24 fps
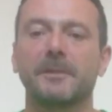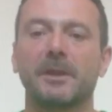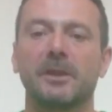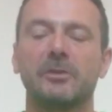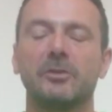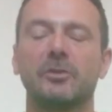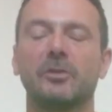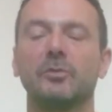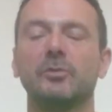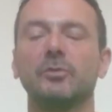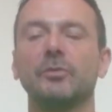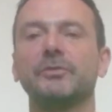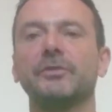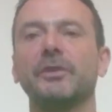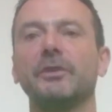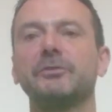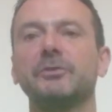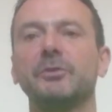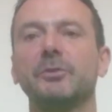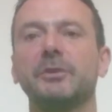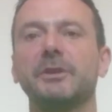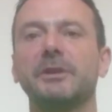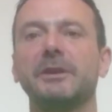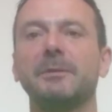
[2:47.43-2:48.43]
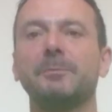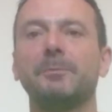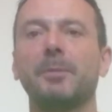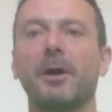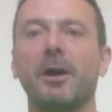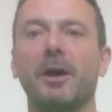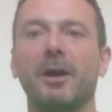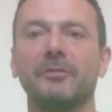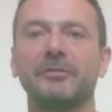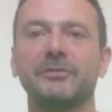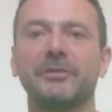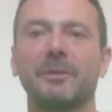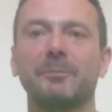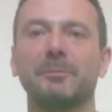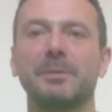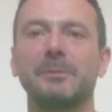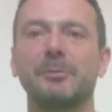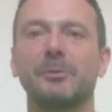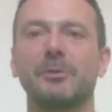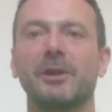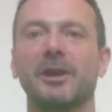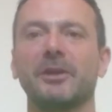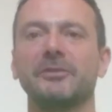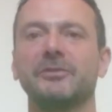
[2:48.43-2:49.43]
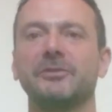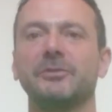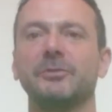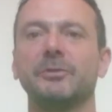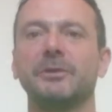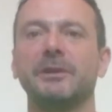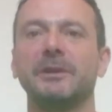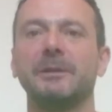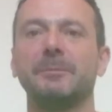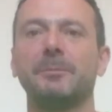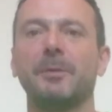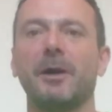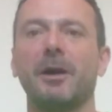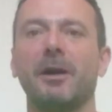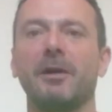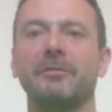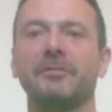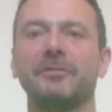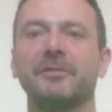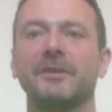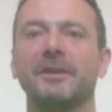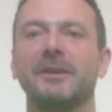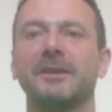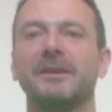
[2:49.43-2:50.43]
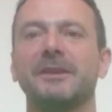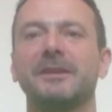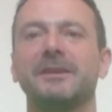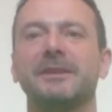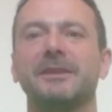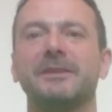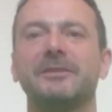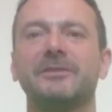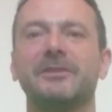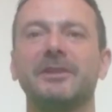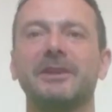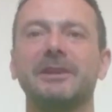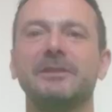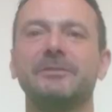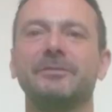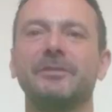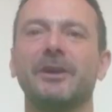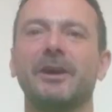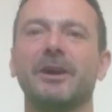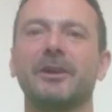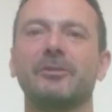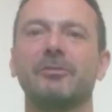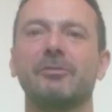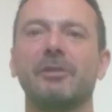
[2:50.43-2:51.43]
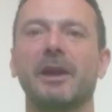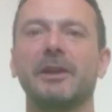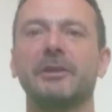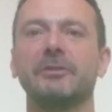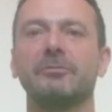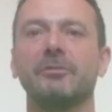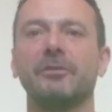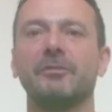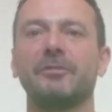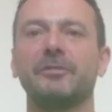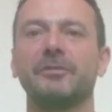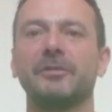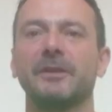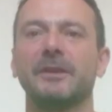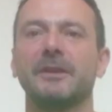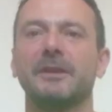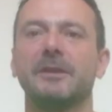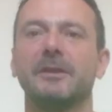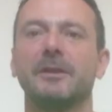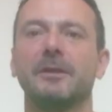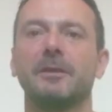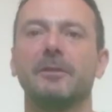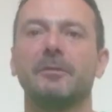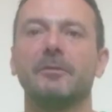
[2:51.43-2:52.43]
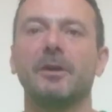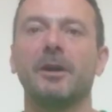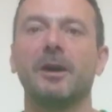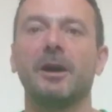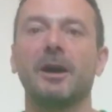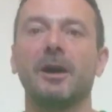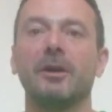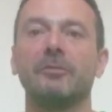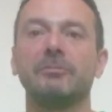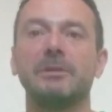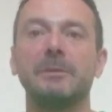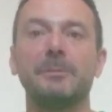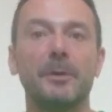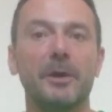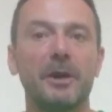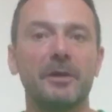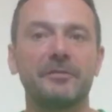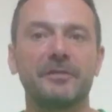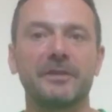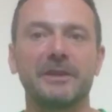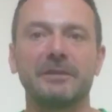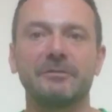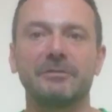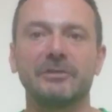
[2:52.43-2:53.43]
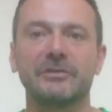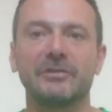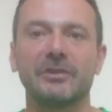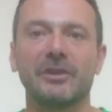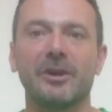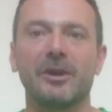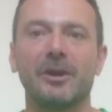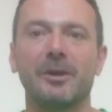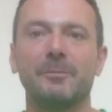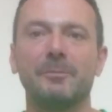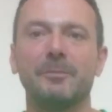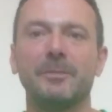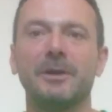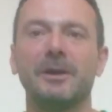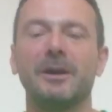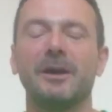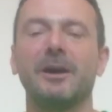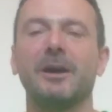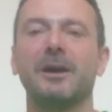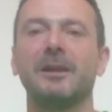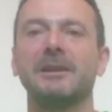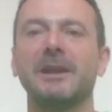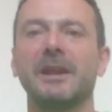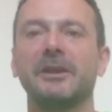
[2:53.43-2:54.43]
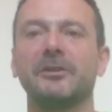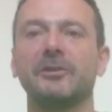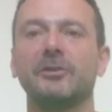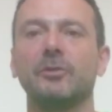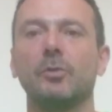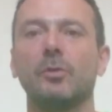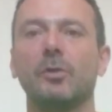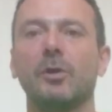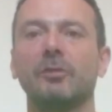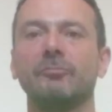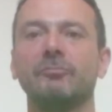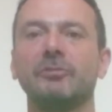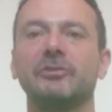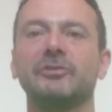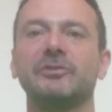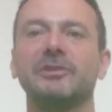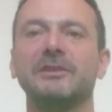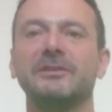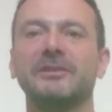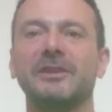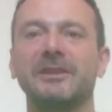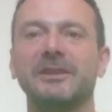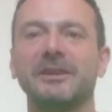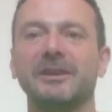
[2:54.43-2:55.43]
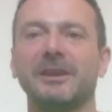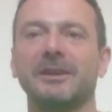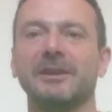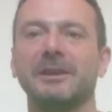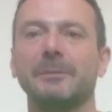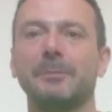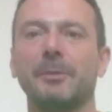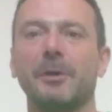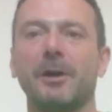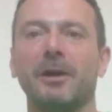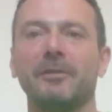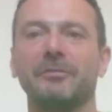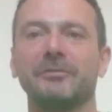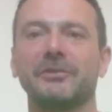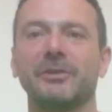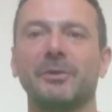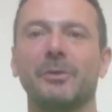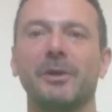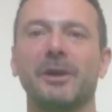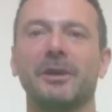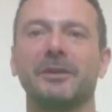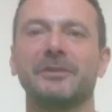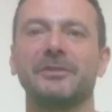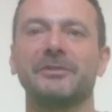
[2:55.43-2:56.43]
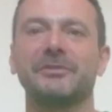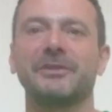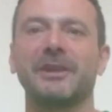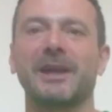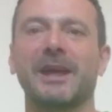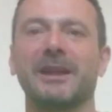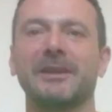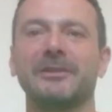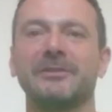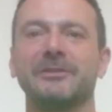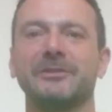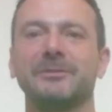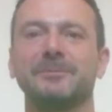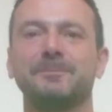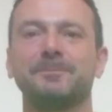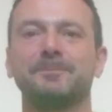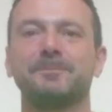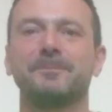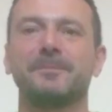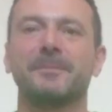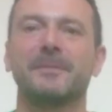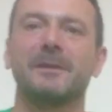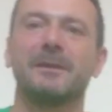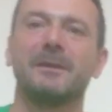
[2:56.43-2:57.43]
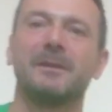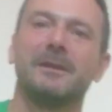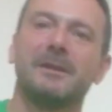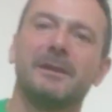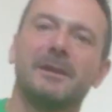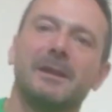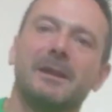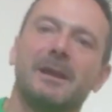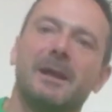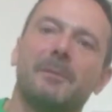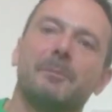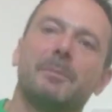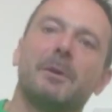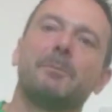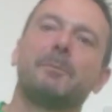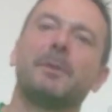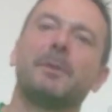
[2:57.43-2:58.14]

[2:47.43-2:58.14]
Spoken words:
You can also do it in the bath. Some people like to do it in the bath. Indeed, the creator of Rebirthing, the term, Leonard Orr, originally did it in the bath, so I understand. But